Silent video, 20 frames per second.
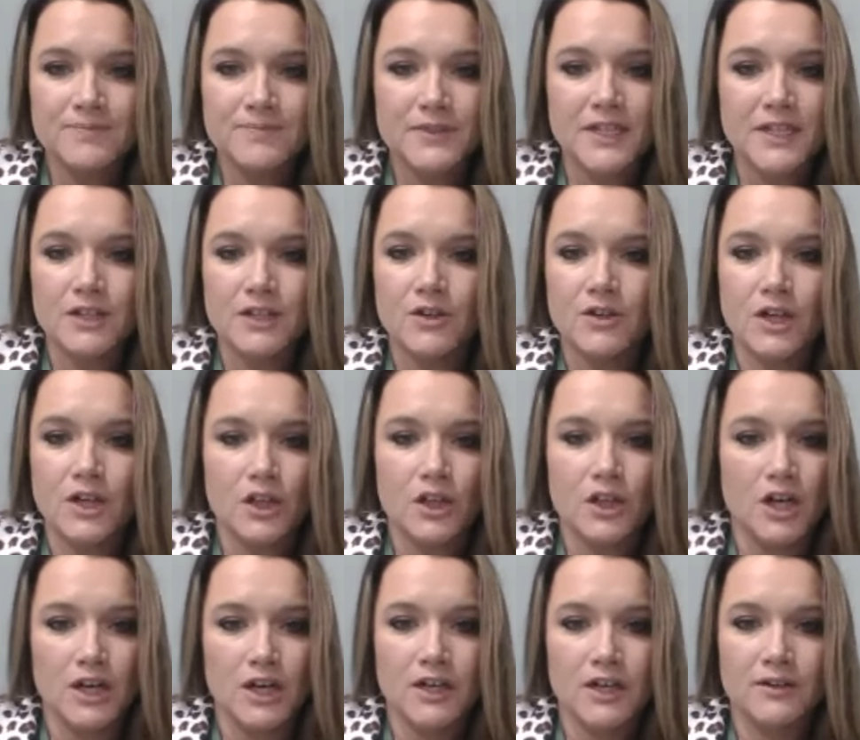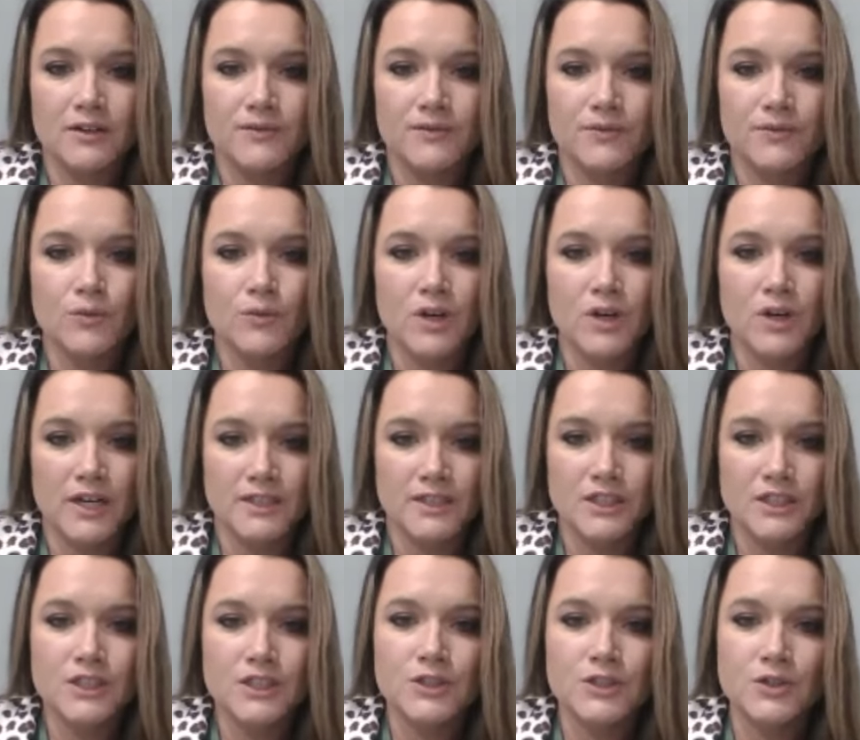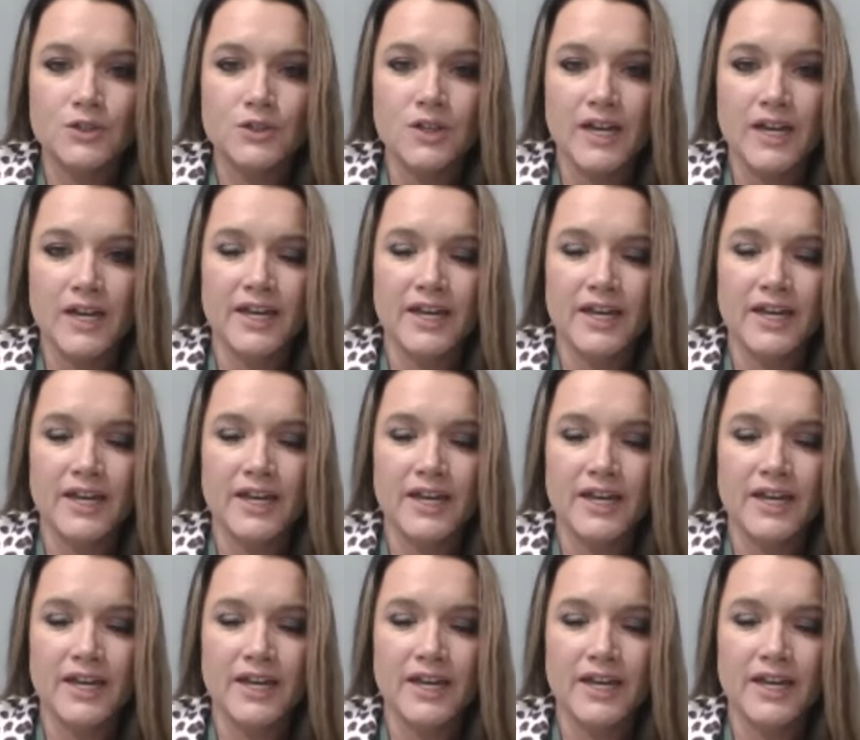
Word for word: you know a lot of what i do